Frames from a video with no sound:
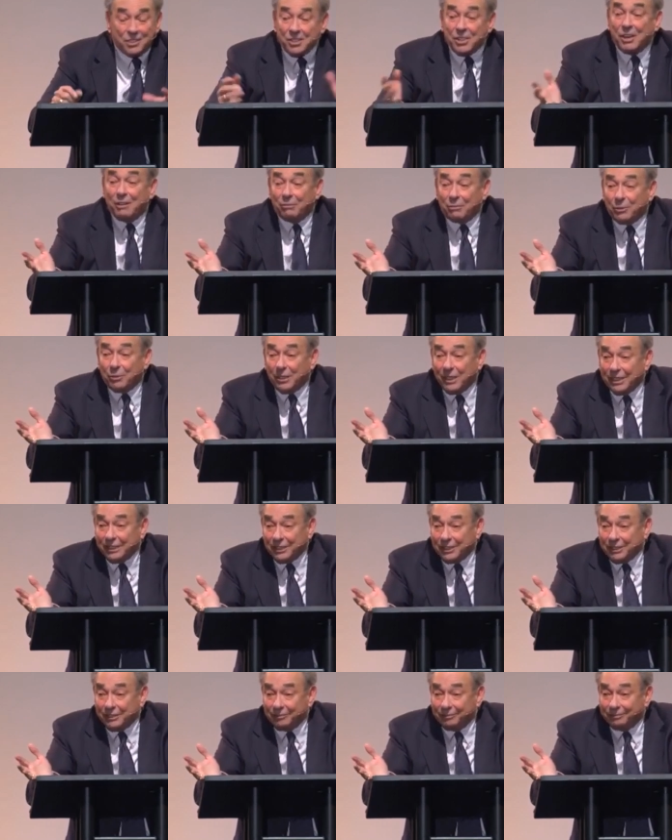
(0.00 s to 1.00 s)
self
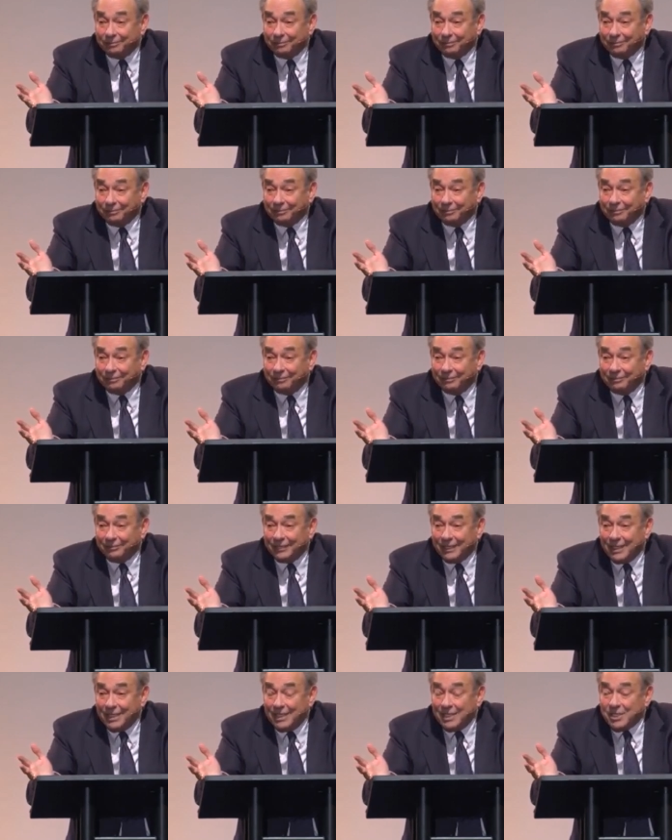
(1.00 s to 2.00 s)
creation,
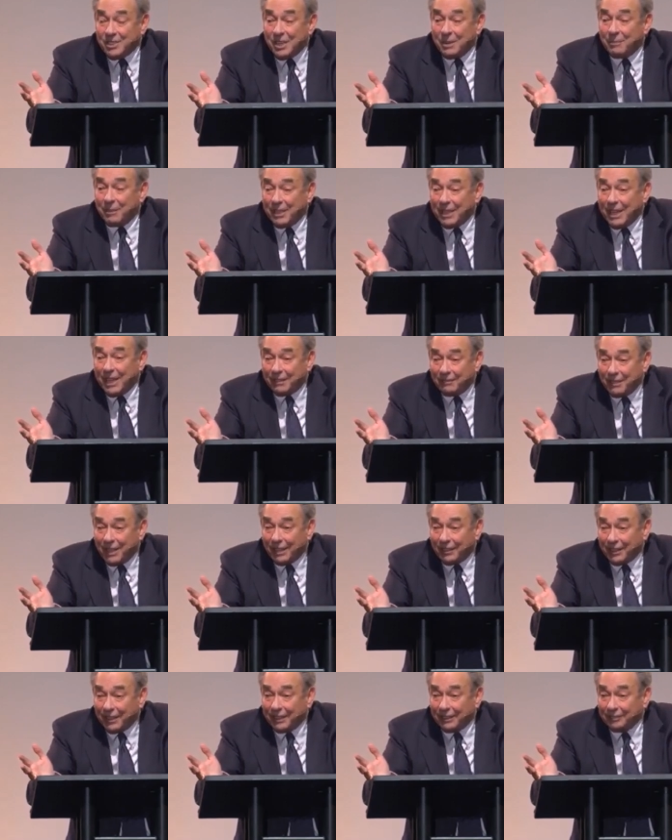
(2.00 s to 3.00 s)
something out of
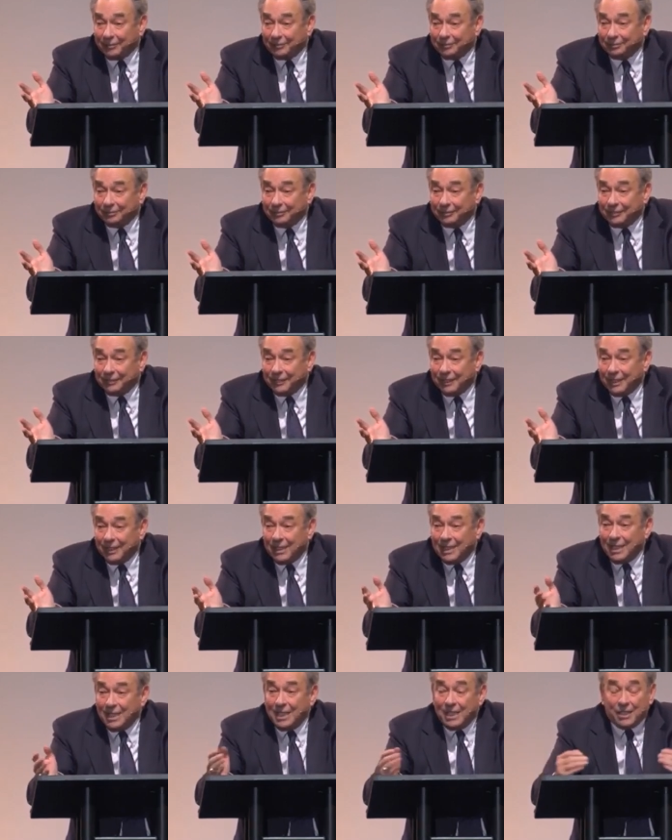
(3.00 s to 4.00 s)
nothing,
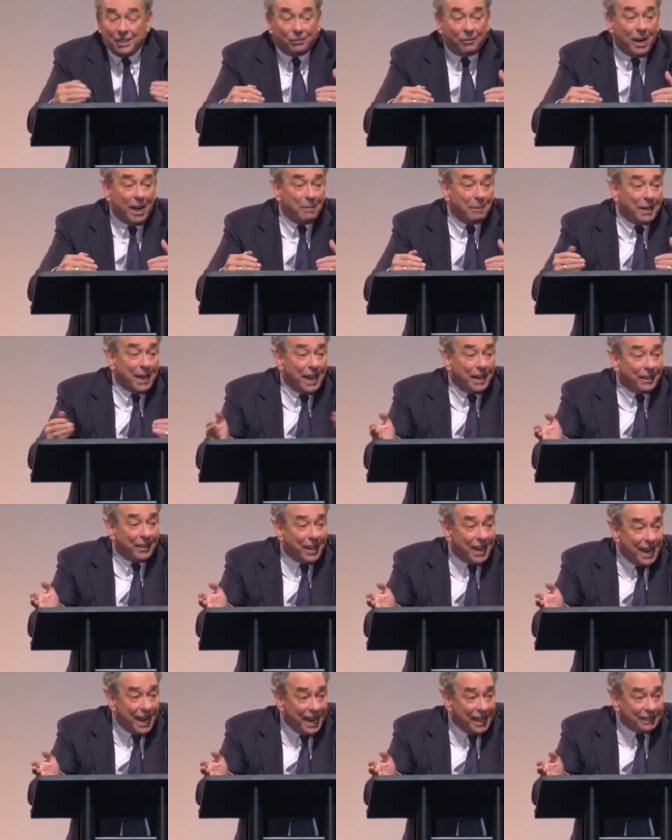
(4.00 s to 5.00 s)
the rabbit out of
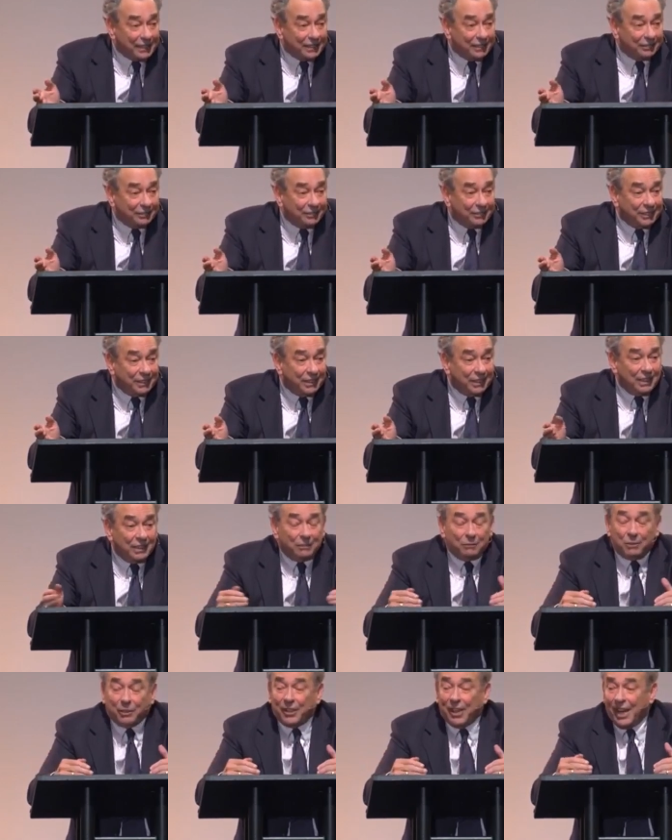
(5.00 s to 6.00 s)
the hat,
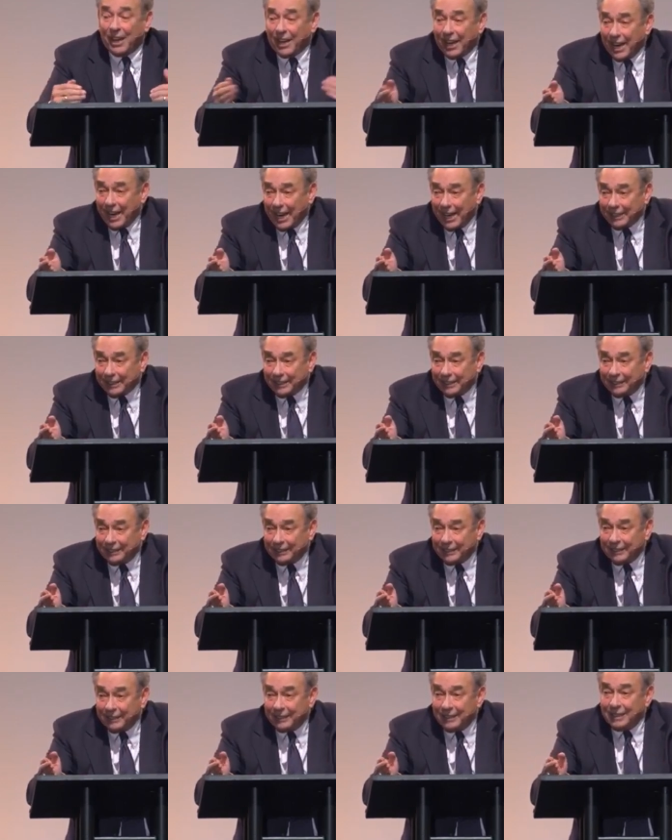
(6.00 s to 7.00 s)
without a hat,
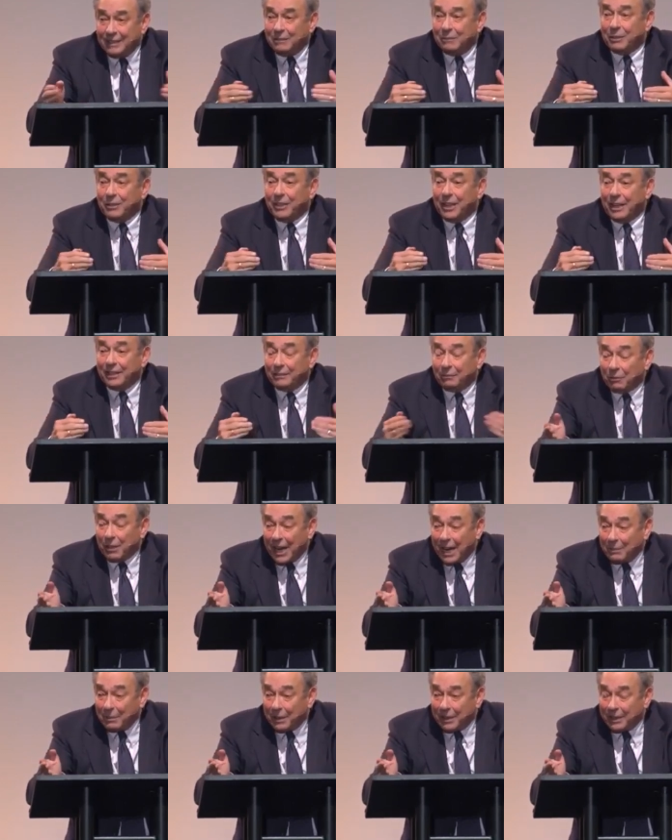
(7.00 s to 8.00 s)
without the
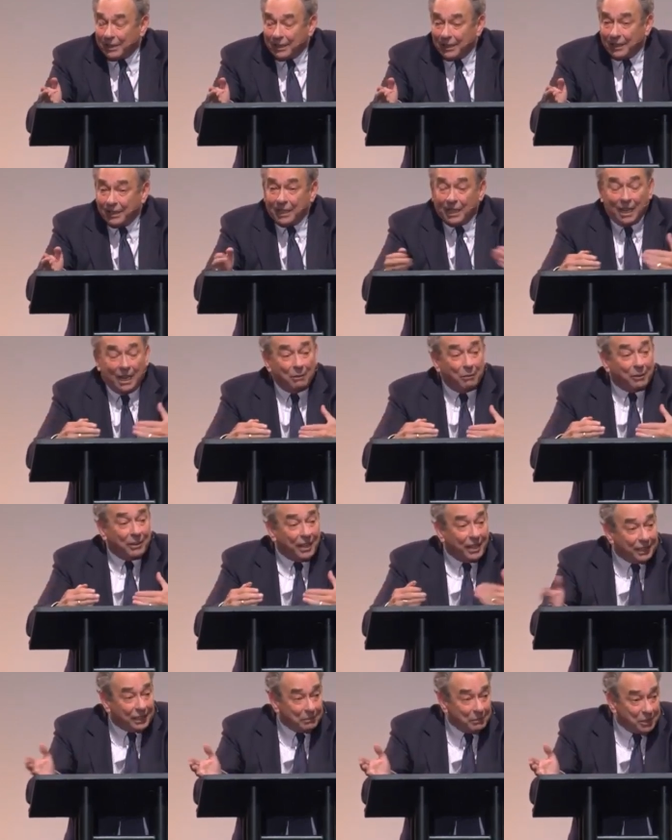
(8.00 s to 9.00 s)
rabbit, and
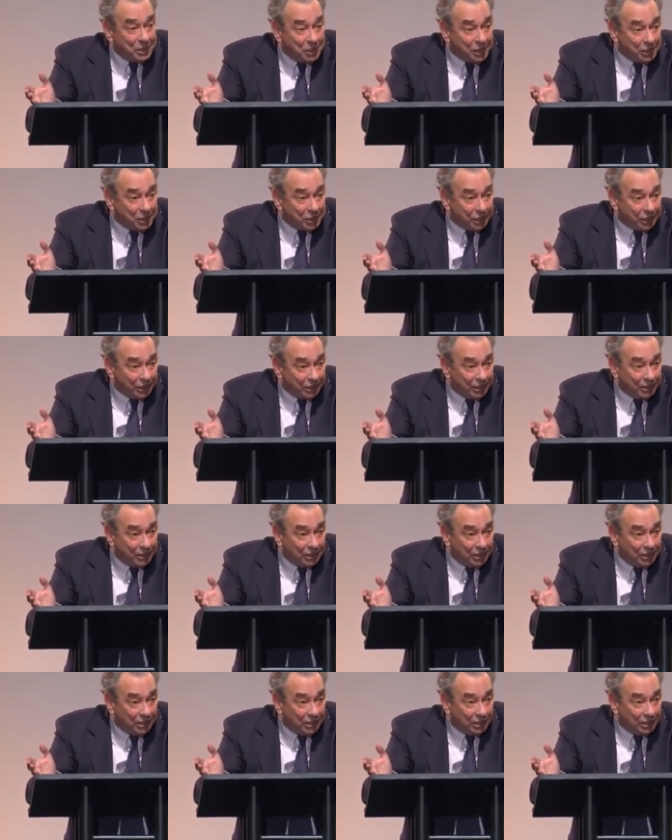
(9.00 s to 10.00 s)
without the magician.
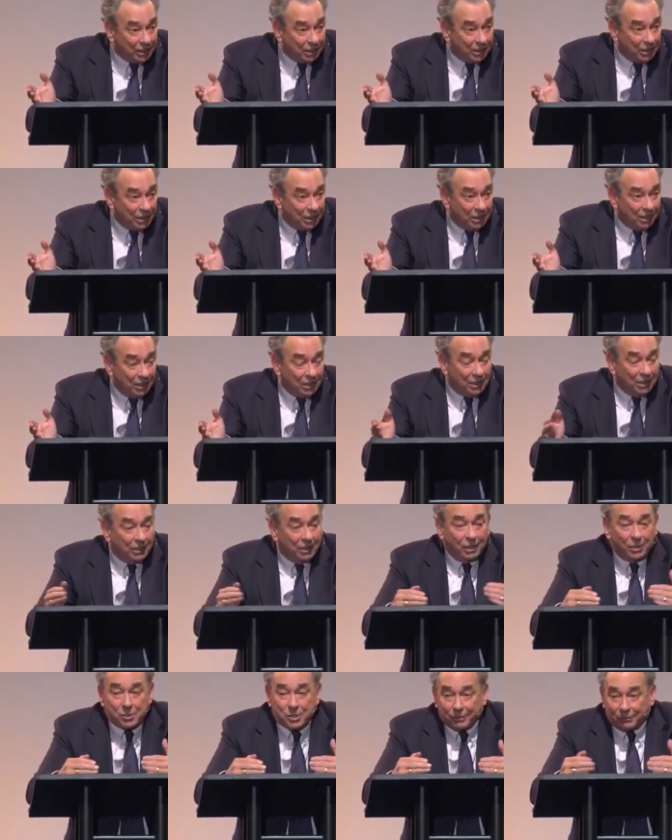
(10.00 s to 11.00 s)

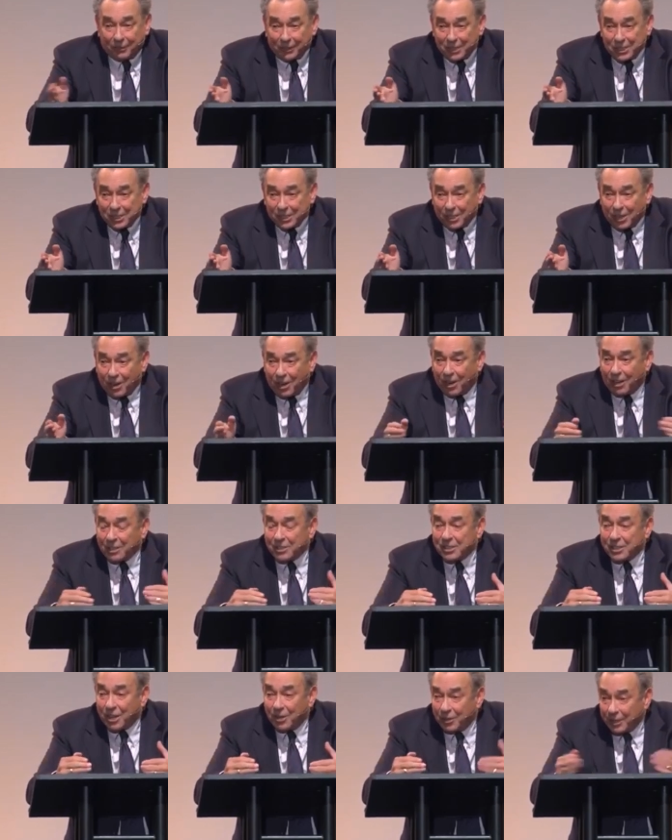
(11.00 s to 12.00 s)
No sufficient
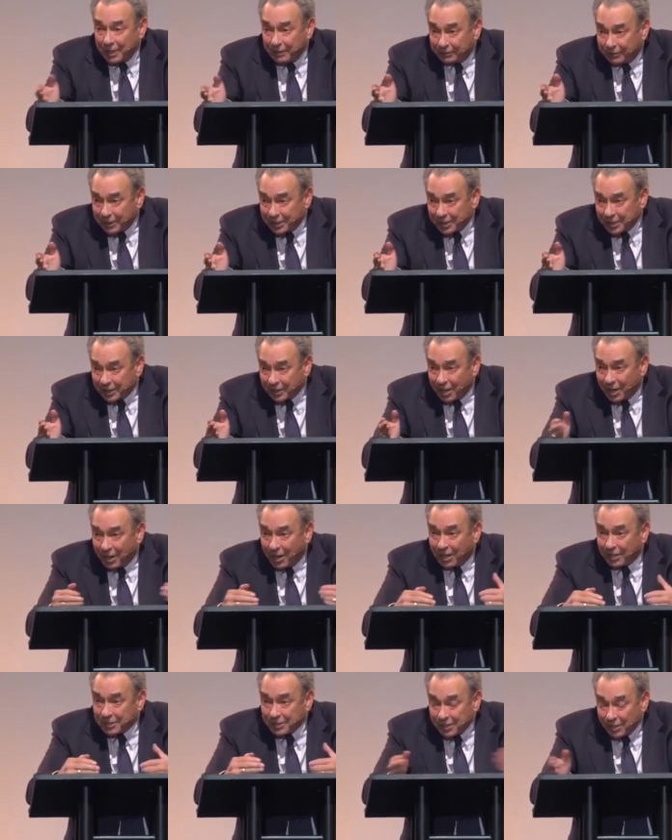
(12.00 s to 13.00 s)
cause, no efficient
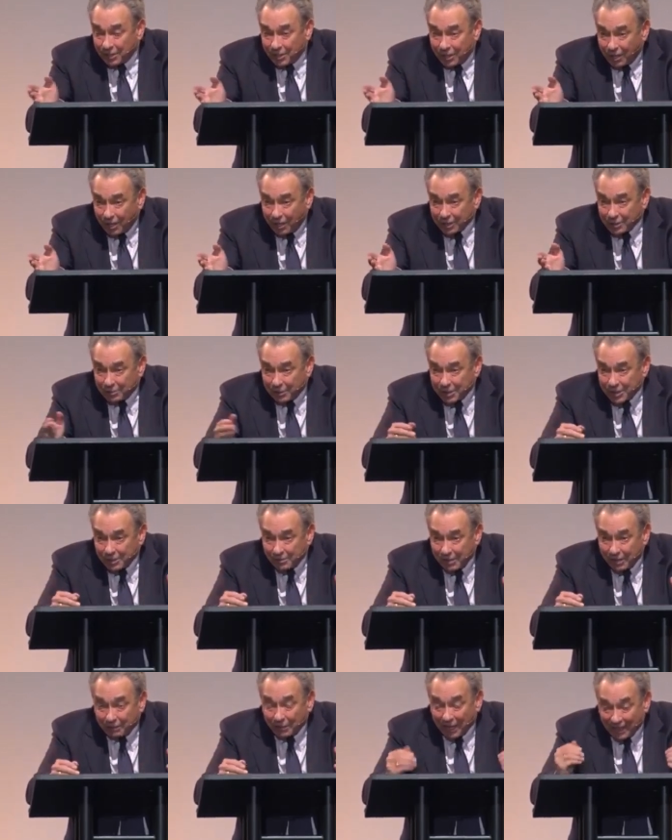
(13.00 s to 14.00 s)
cause, no cause
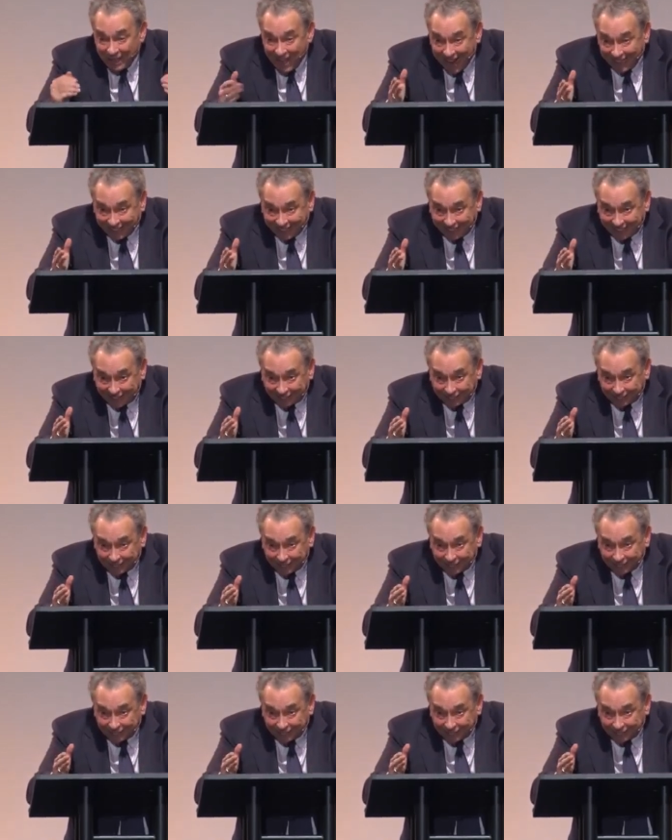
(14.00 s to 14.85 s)
whatsoever, nothing.